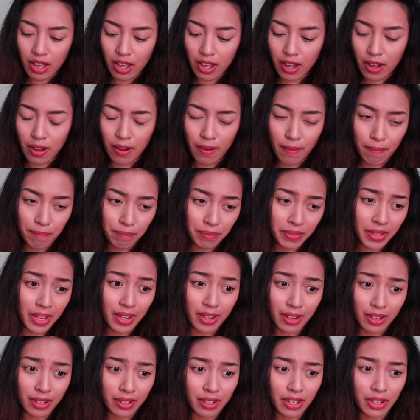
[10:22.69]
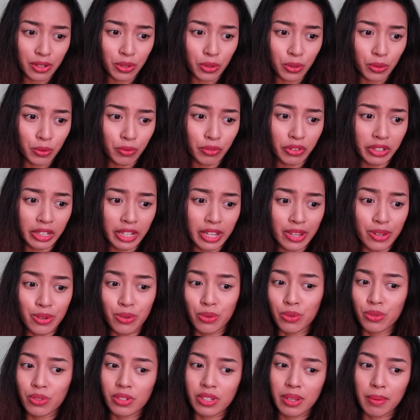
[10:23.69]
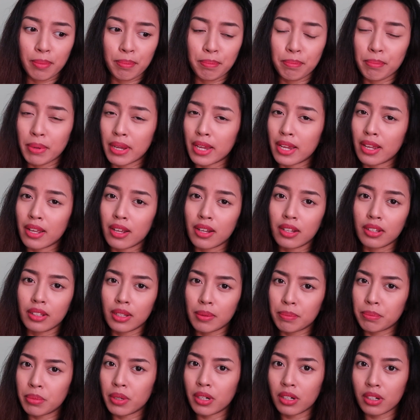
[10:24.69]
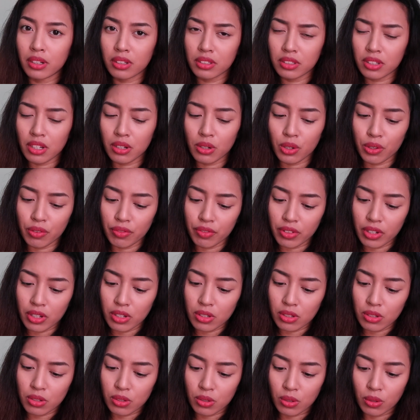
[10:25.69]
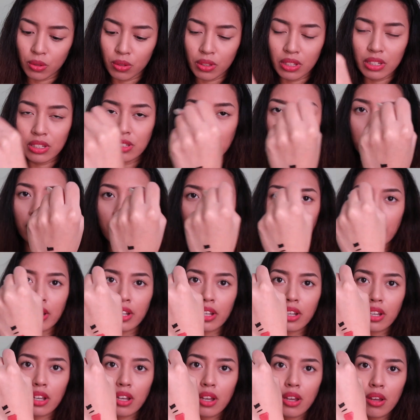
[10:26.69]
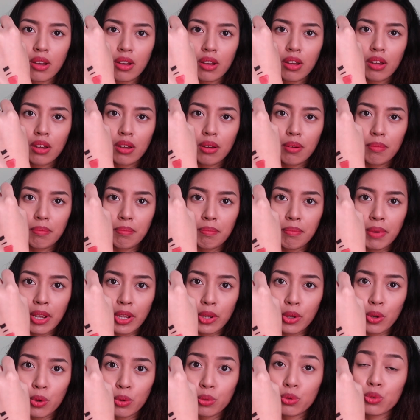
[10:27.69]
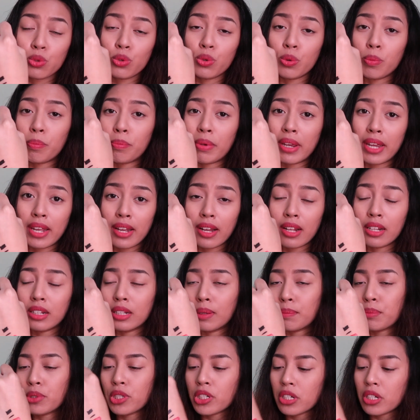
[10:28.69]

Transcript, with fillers: Um, and I don't really use pink lip products that often. So this is like my go-to pink lip